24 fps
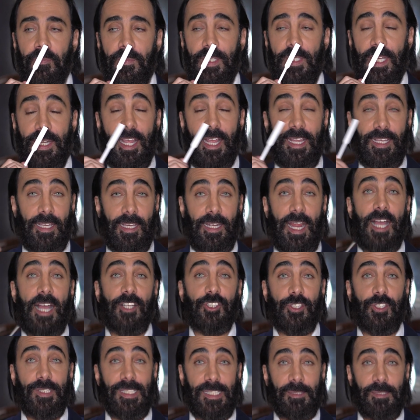that I can
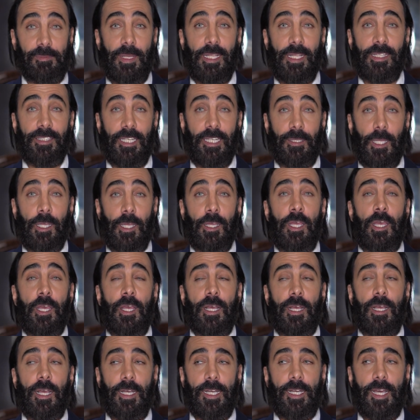actually smell
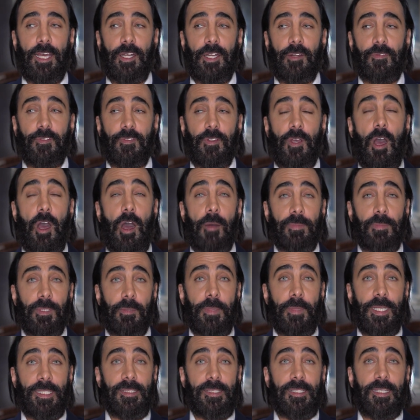it kind of
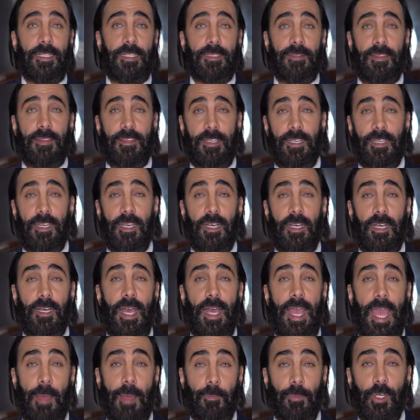complementing the
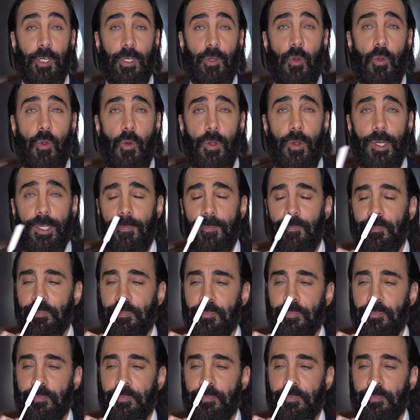amber accord.